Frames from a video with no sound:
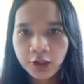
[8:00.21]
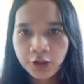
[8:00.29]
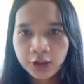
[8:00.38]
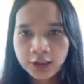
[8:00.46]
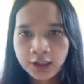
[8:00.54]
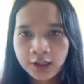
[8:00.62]

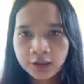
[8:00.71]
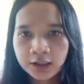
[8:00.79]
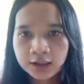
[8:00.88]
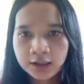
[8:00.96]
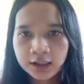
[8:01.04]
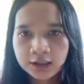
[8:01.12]
earlier
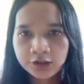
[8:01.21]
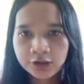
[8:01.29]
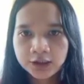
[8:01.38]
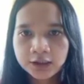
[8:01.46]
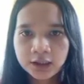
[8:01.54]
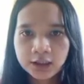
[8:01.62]
and
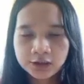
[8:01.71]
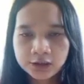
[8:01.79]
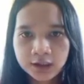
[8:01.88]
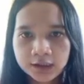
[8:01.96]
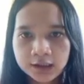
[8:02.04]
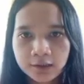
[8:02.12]
later
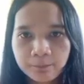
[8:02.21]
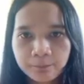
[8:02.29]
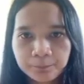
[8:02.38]
stages.